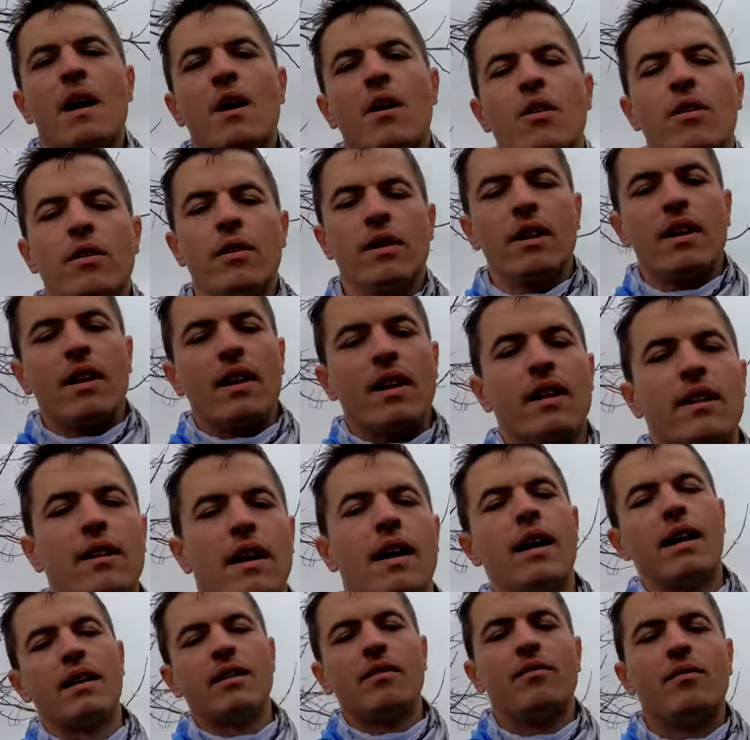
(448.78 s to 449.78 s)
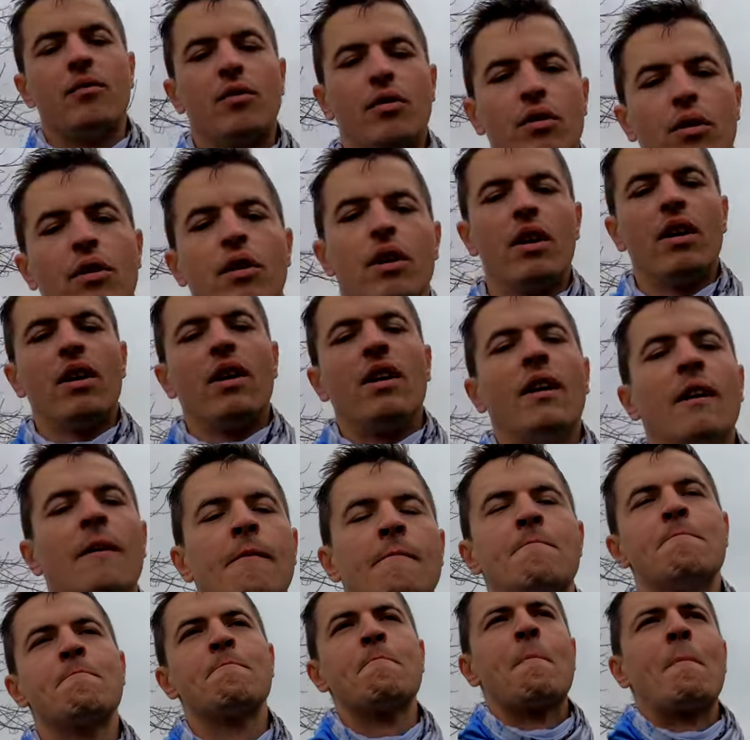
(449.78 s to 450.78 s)
Heard the adhan for
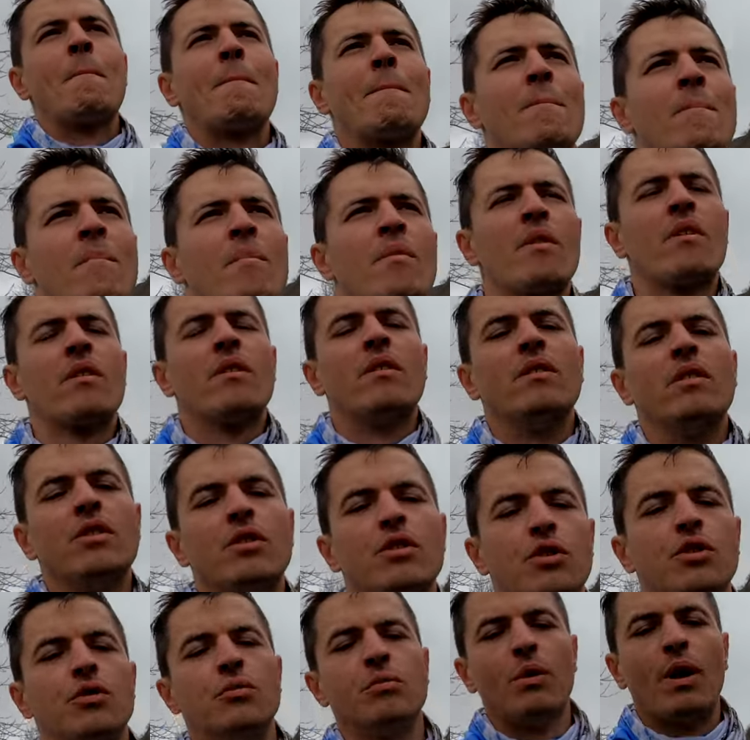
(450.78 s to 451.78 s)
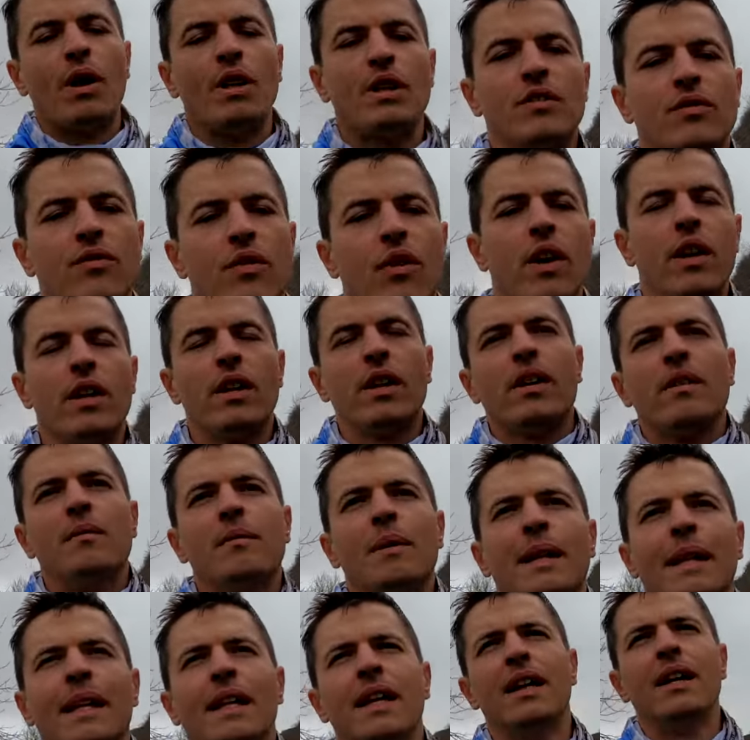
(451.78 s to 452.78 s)
the Jummah, it's Friday,
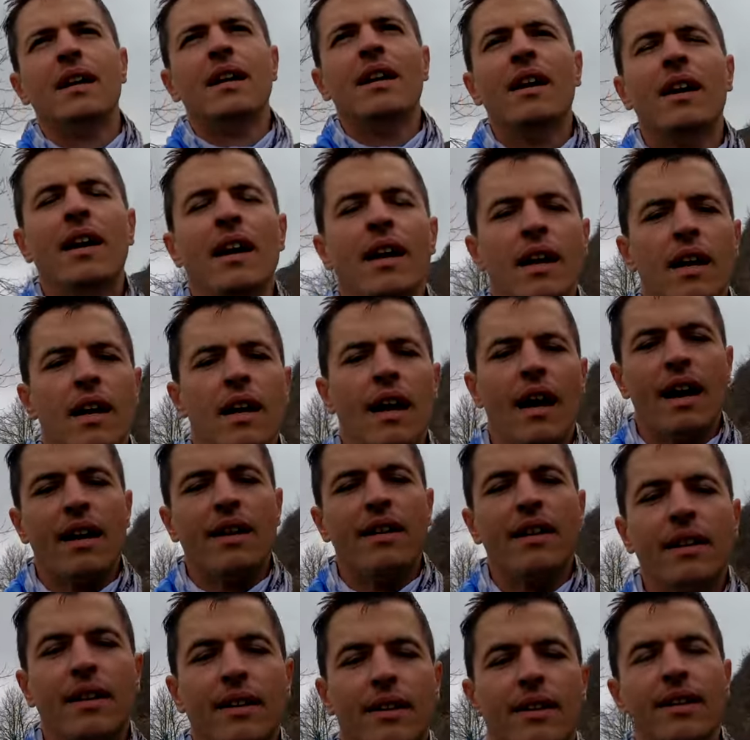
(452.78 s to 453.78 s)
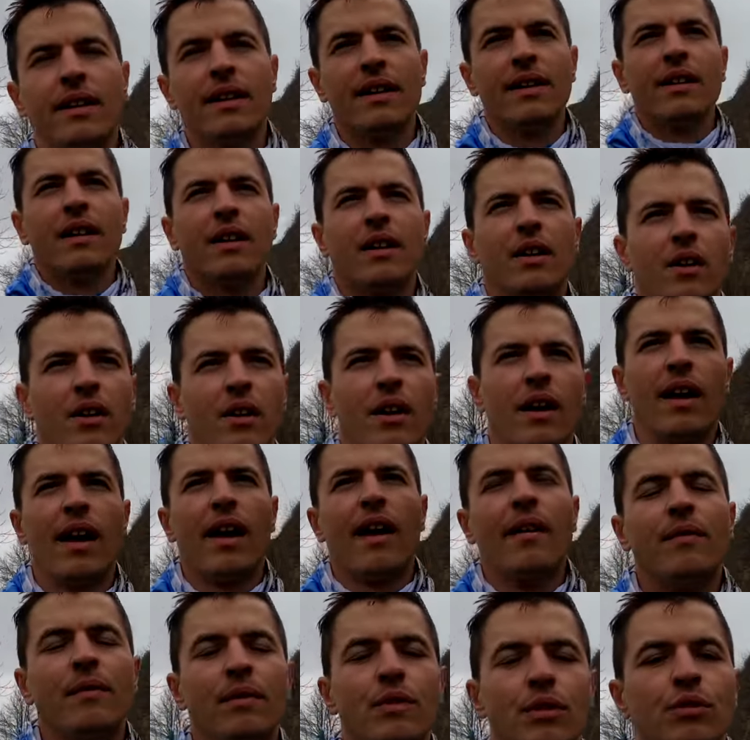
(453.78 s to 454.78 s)
but I didn't think they're gonna
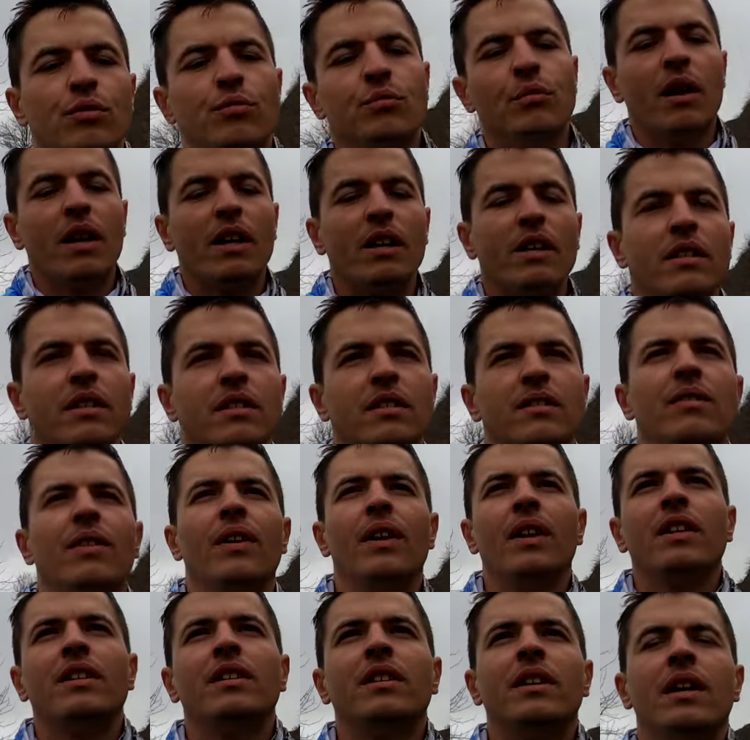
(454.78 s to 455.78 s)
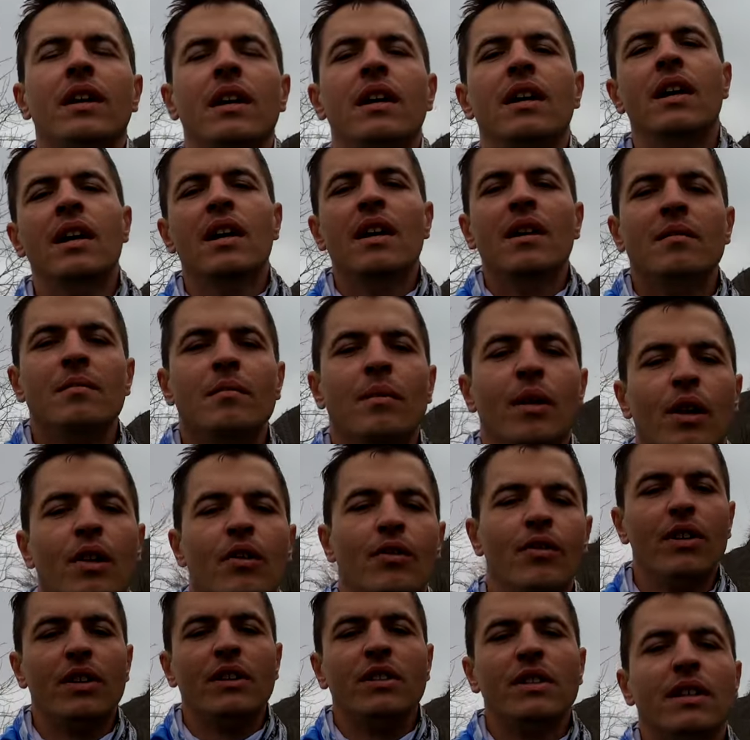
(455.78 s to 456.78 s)
have a Jummah in this village. But
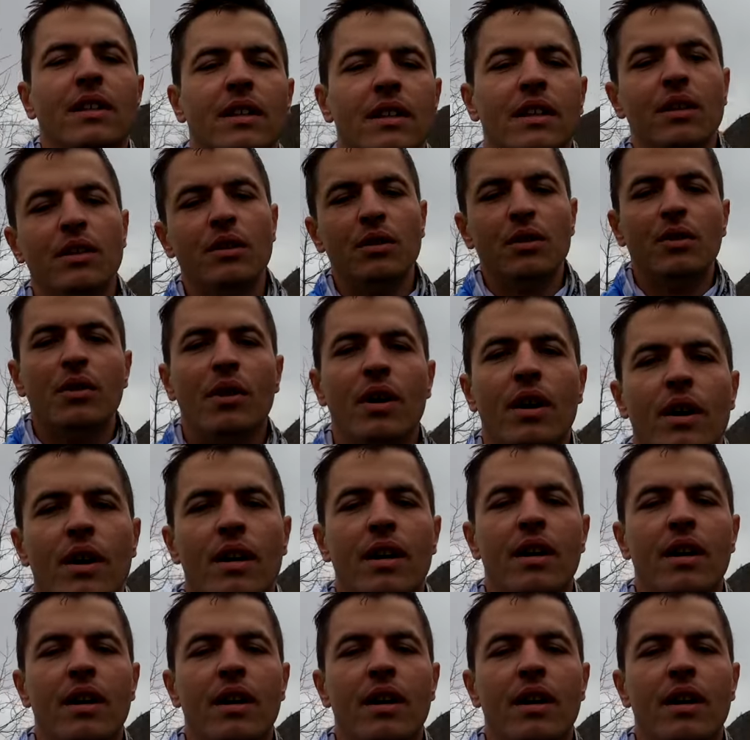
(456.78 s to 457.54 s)
obviously they do.